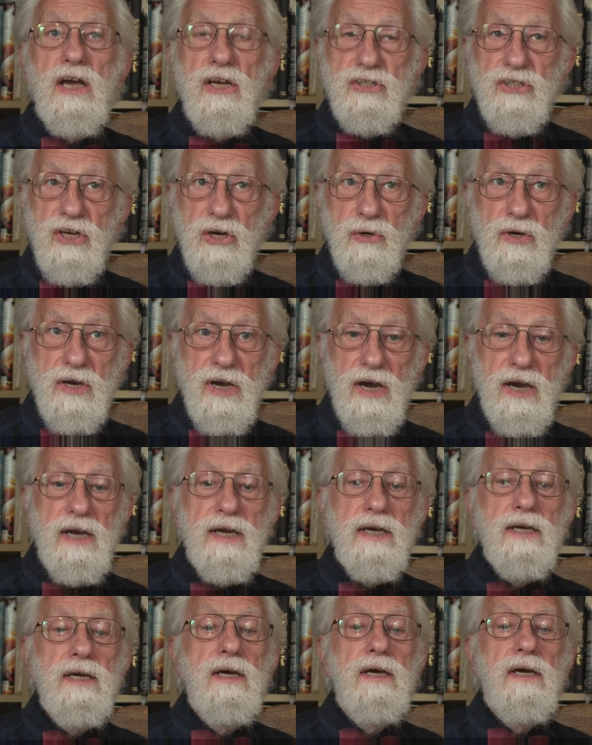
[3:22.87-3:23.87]
"it's
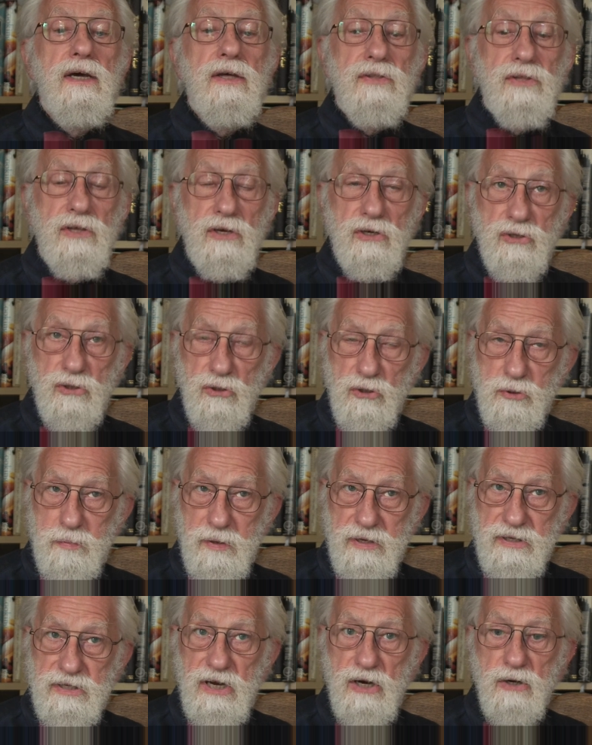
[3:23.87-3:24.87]
okay, the issue's
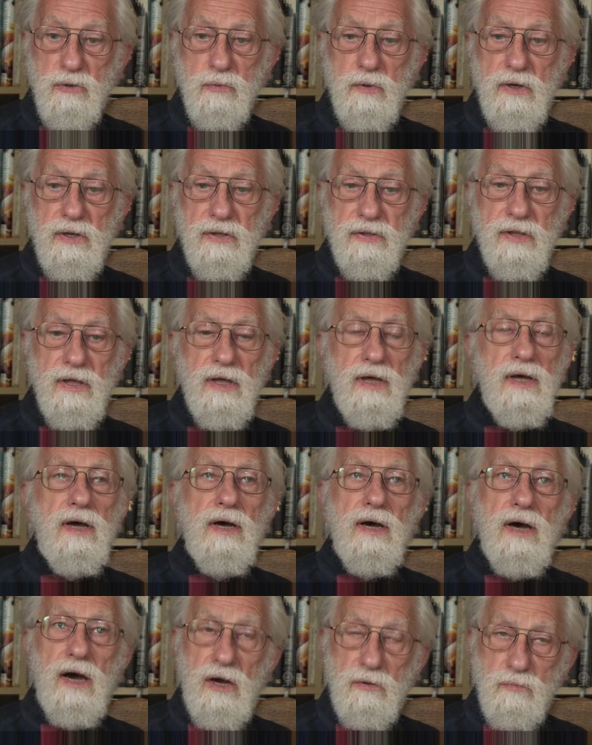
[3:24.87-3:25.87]
been dealt with,
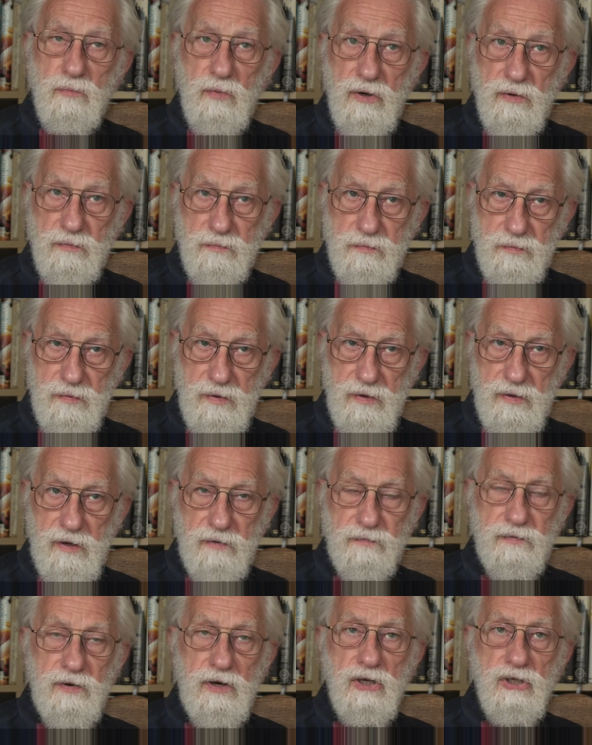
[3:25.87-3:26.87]
and we'll
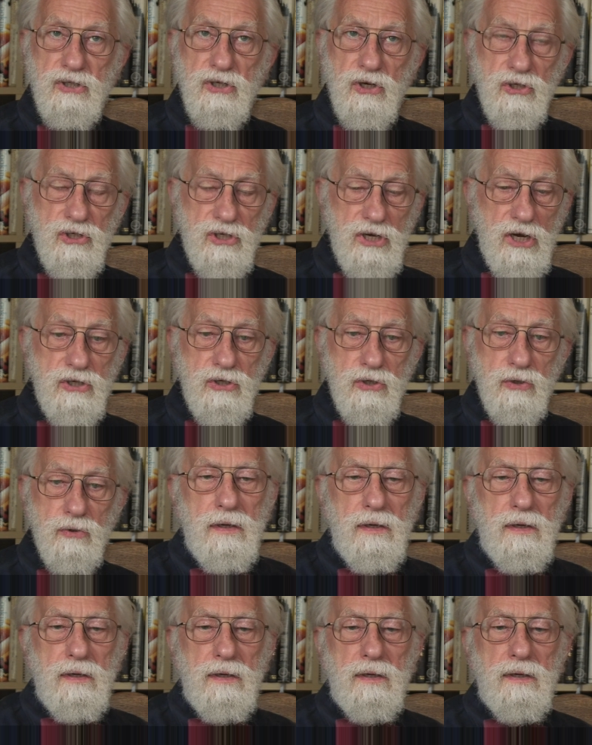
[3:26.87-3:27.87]
finish on schedule."
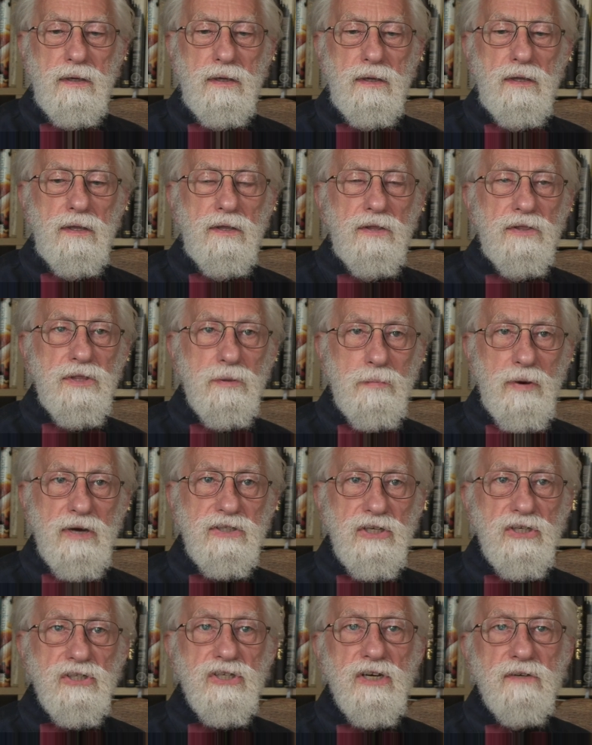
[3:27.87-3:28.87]
The
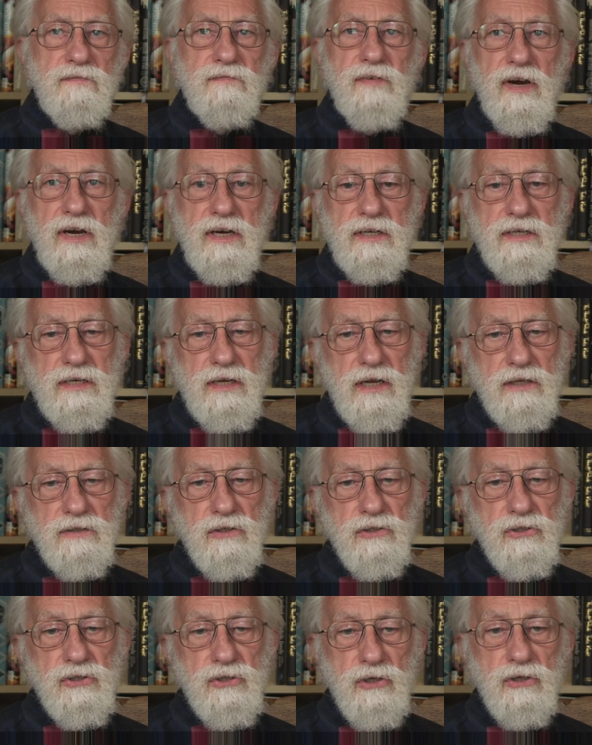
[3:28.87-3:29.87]
message conveyed and
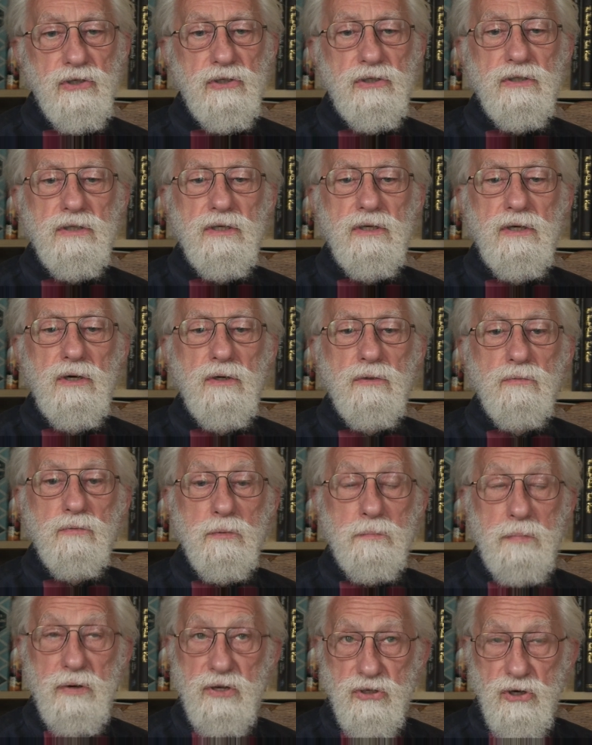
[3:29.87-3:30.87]
understood
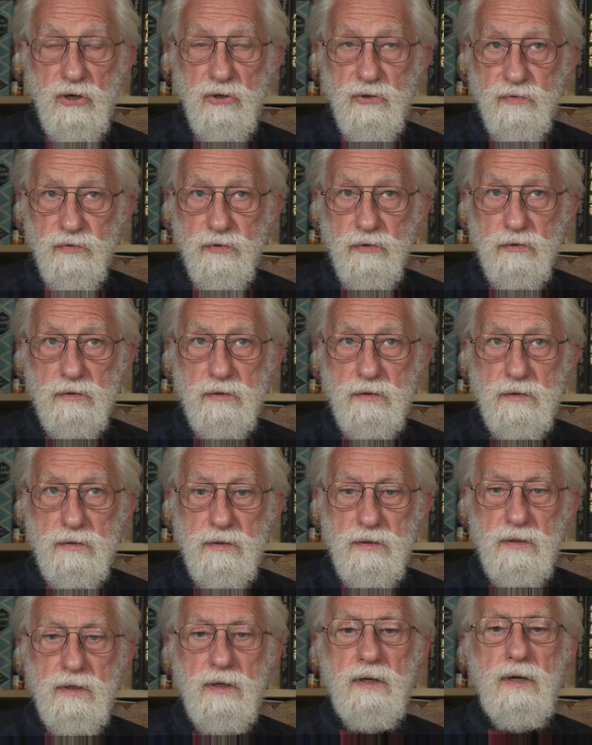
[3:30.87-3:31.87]
would be truthful,
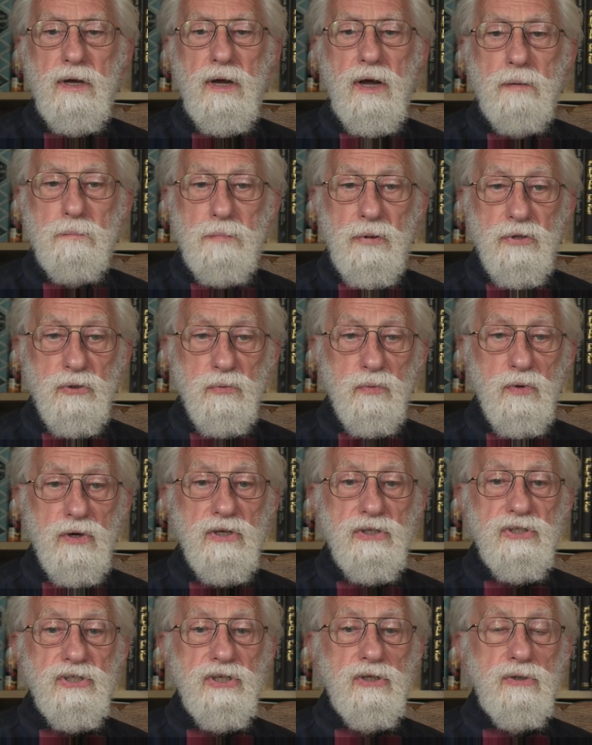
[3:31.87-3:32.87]
but the
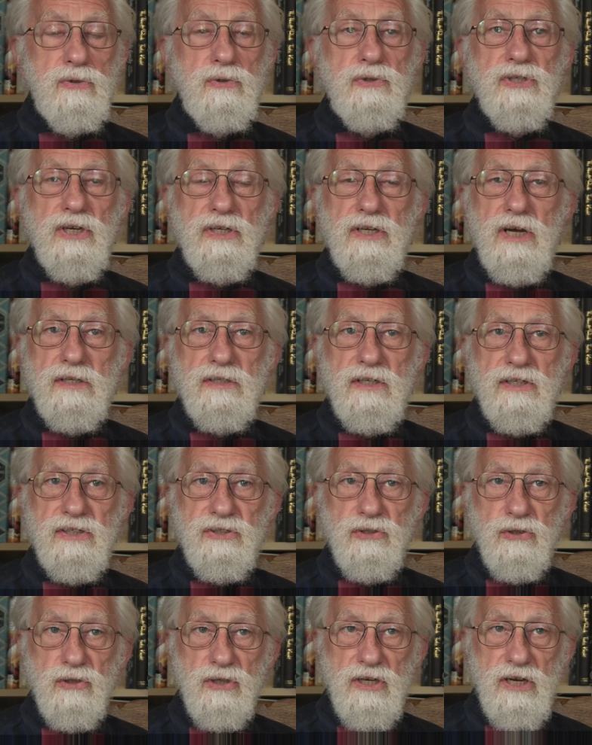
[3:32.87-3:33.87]
words used and
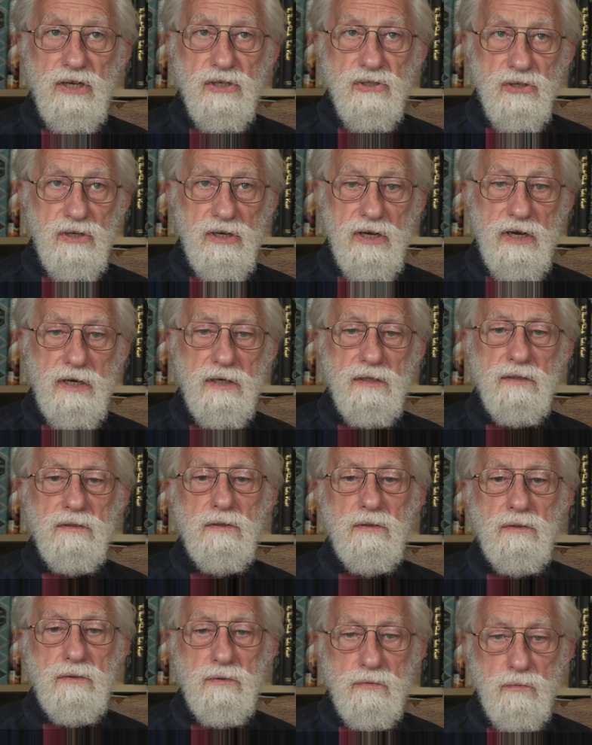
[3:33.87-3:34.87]
understood literally
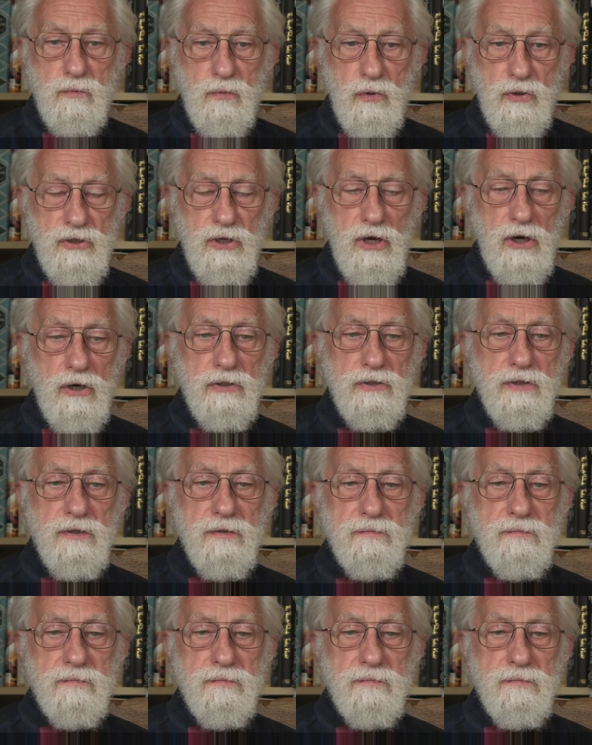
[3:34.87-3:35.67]
would not.